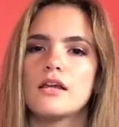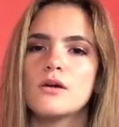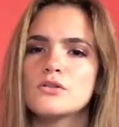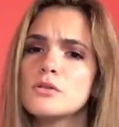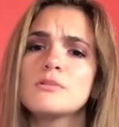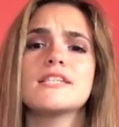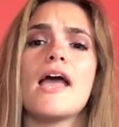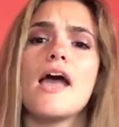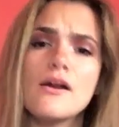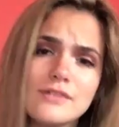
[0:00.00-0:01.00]
It was almost
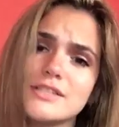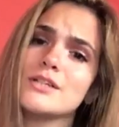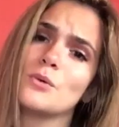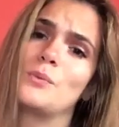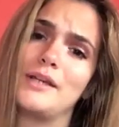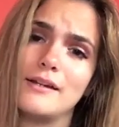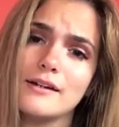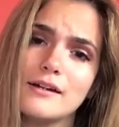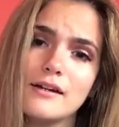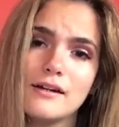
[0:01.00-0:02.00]
every single week.
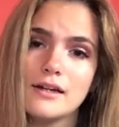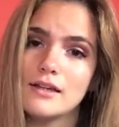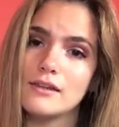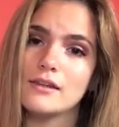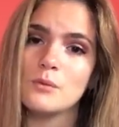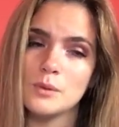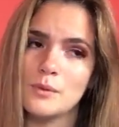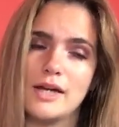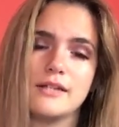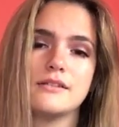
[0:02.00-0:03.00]
We
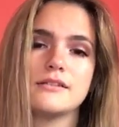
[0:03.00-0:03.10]
went